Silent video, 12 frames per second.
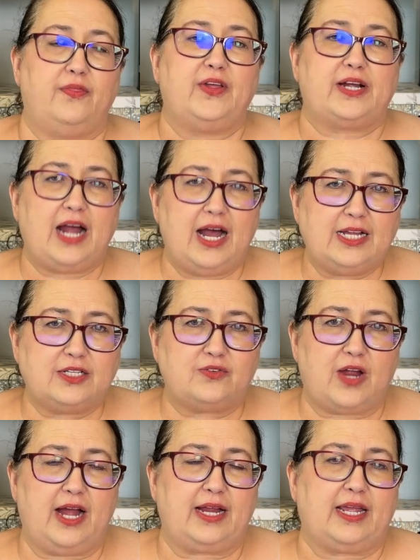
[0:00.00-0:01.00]
The
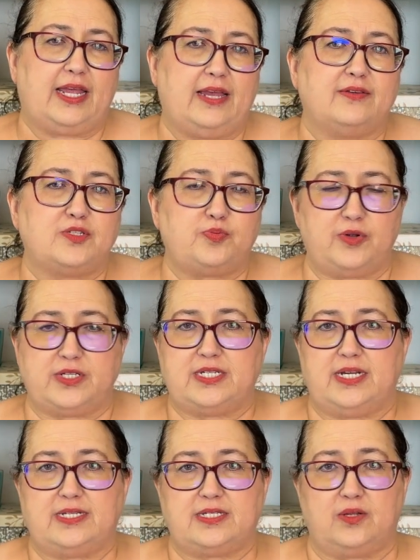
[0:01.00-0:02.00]
contract gives
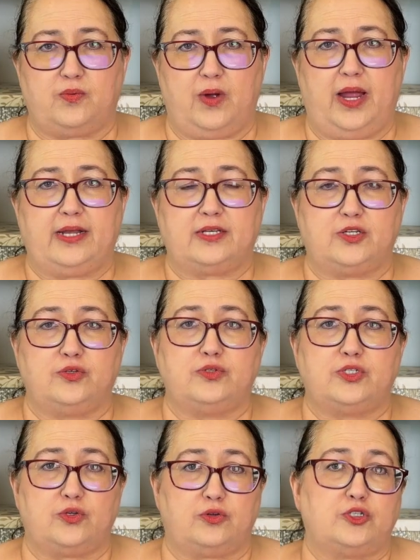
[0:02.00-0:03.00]
Princess the right to
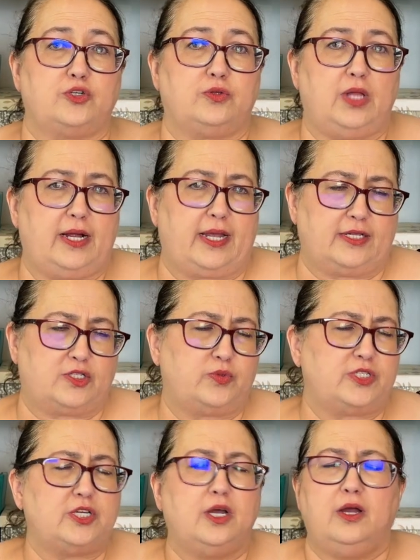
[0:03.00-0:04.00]
search your luggage,
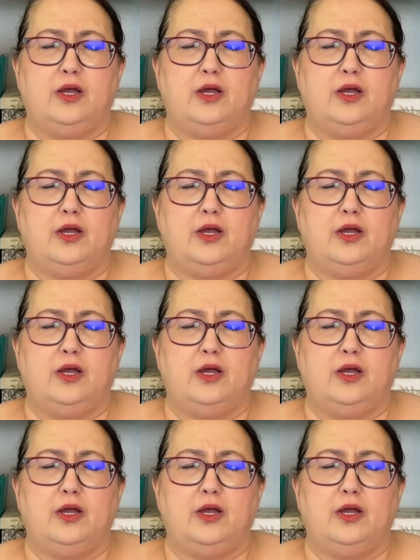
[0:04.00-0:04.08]
which